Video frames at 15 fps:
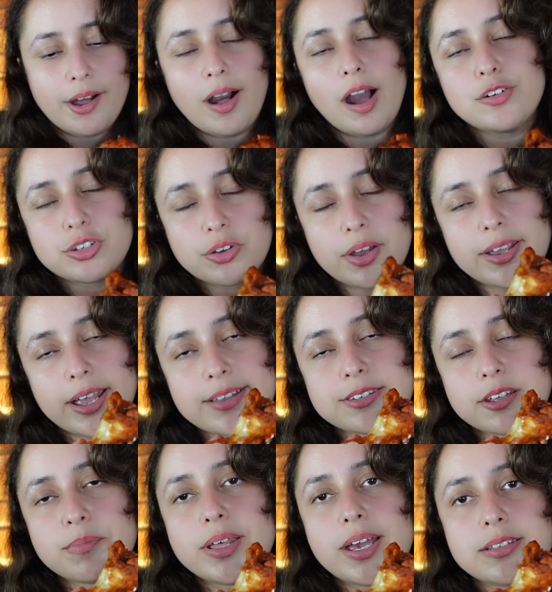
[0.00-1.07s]
I'll have to go and get
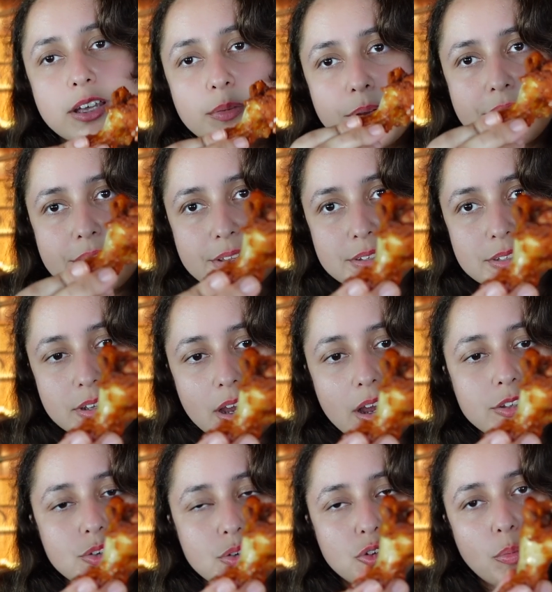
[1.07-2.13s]
some later because
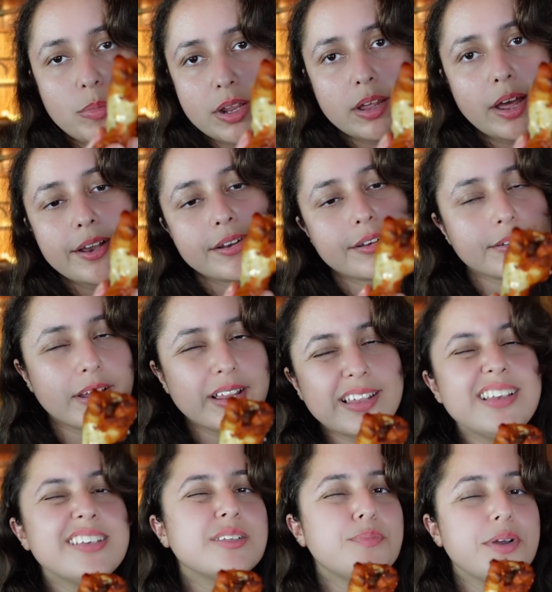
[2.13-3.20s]
I do normally like at
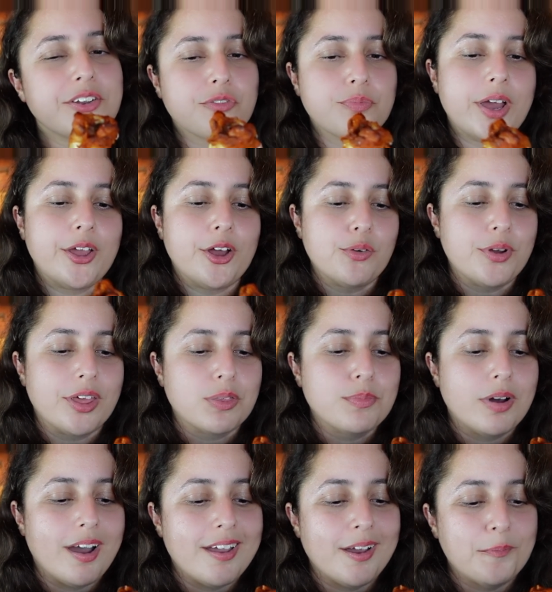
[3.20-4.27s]
least a bit of mayo with
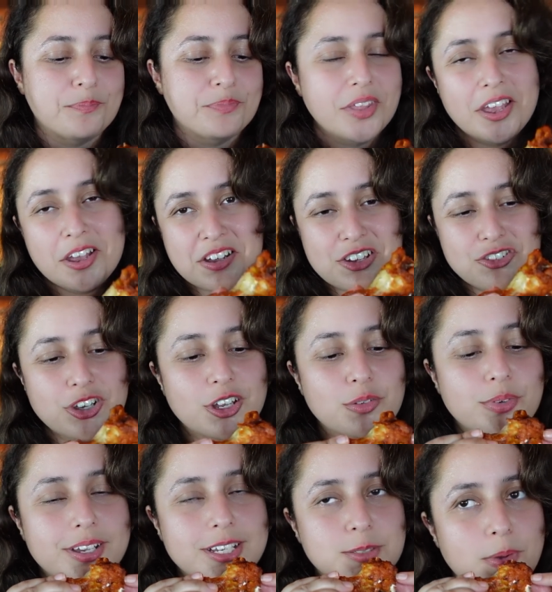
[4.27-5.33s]
my um,
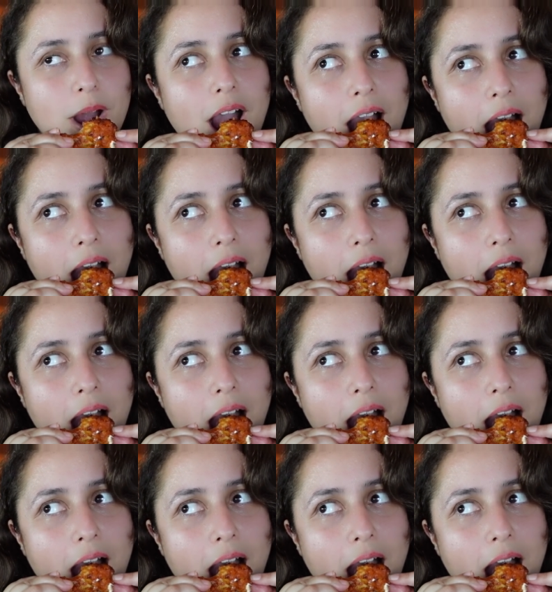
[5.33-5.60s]
chicken wings, but